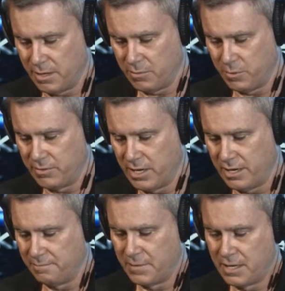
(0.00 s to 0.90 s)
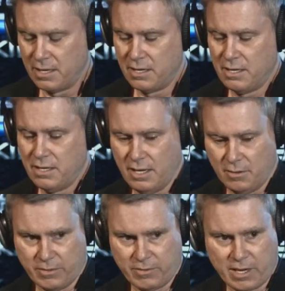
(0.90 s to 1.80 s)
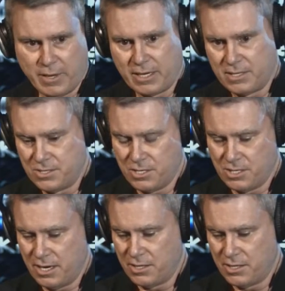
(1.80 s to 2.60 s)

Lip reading: and we've got to make a decision.